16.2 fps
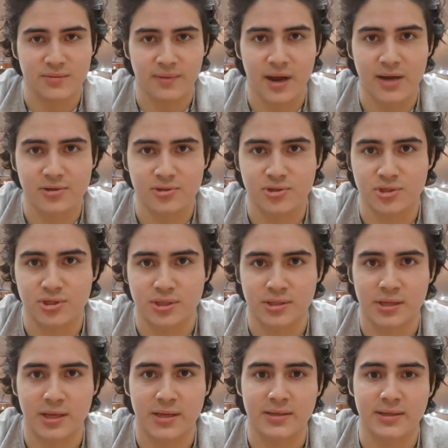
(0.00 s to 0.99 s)
of
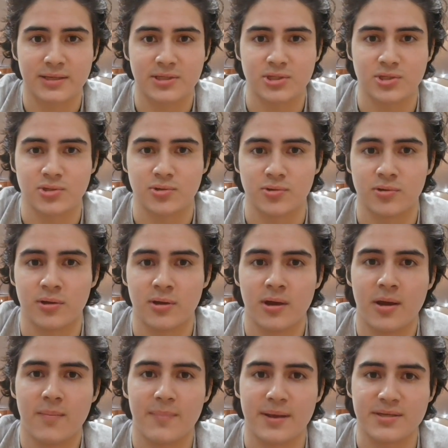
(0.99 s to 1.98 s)
hydrogen and need to
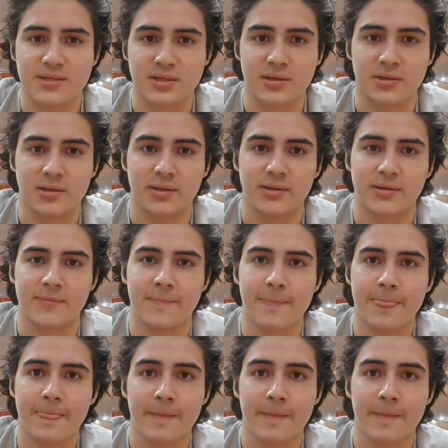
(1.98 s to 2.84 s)
basically